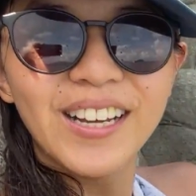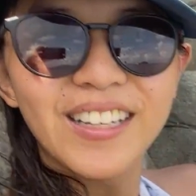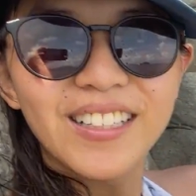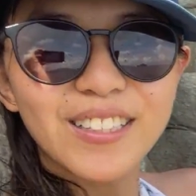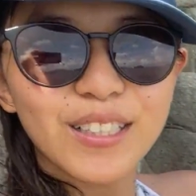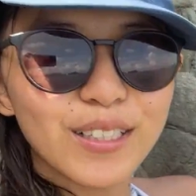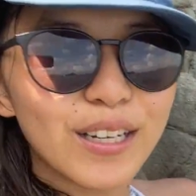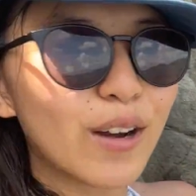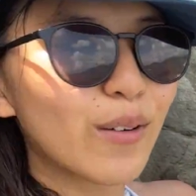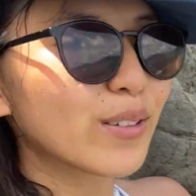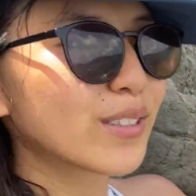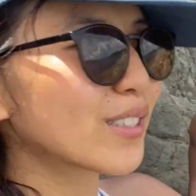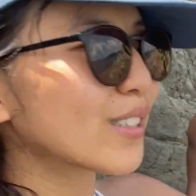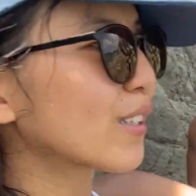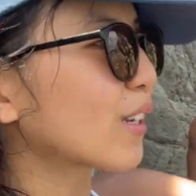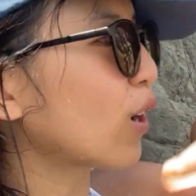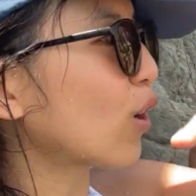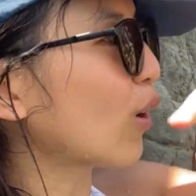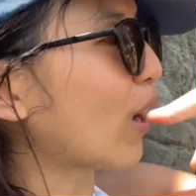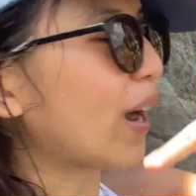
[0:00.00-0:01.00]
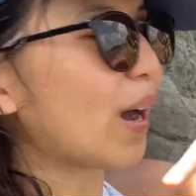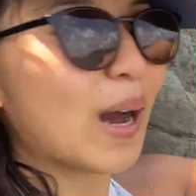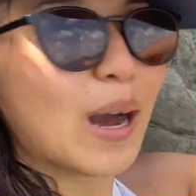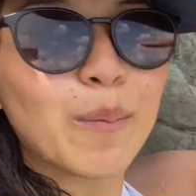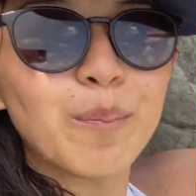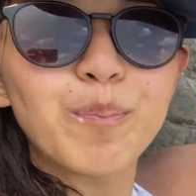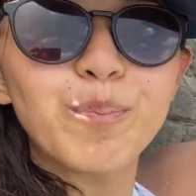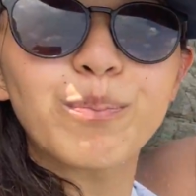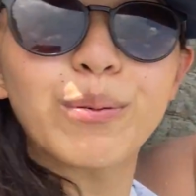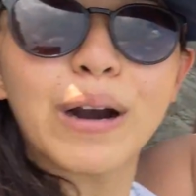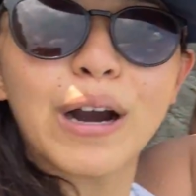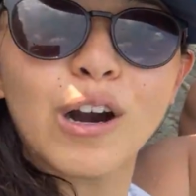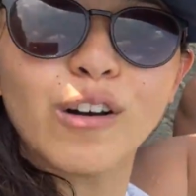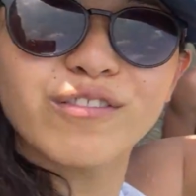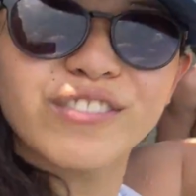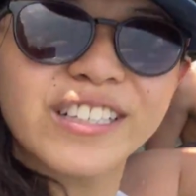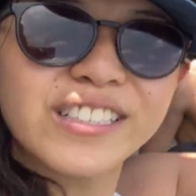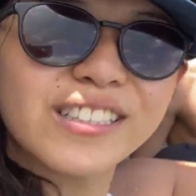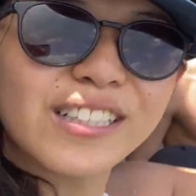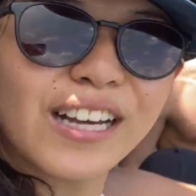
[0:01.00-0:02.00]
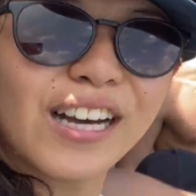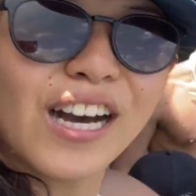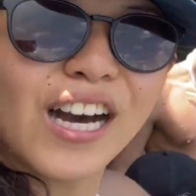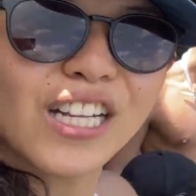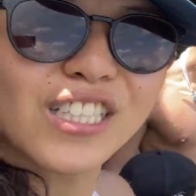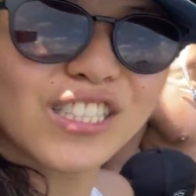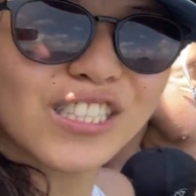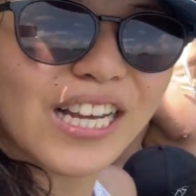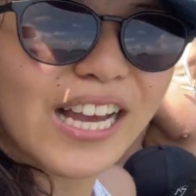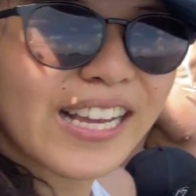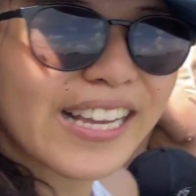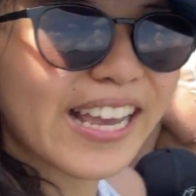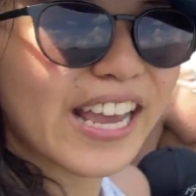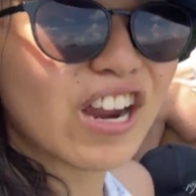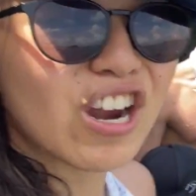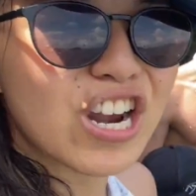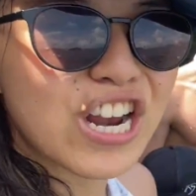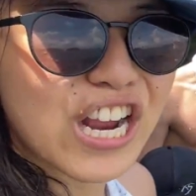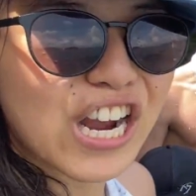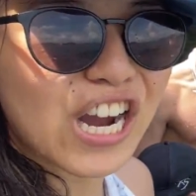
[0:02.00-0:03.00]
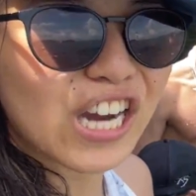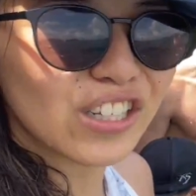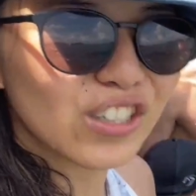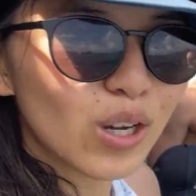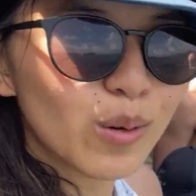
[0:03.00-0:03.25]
So now we just have to go above this arch and carry on.